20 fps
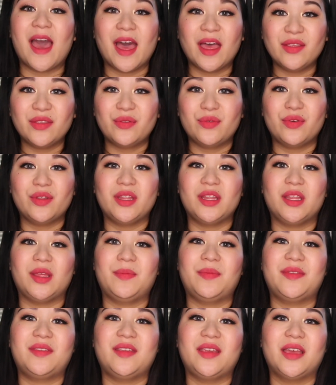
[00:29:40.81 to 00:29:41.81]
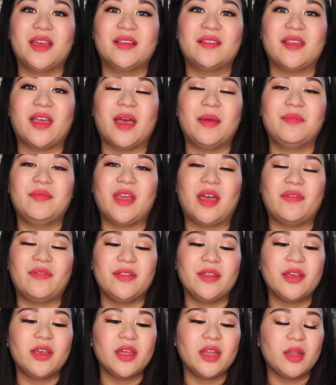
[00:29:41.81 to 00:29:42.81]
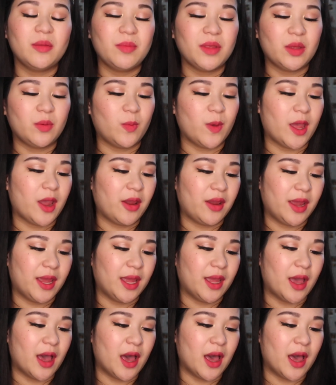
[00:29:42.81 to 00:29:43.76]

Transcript: As for the lipsticks, I'm definitely going to be wearing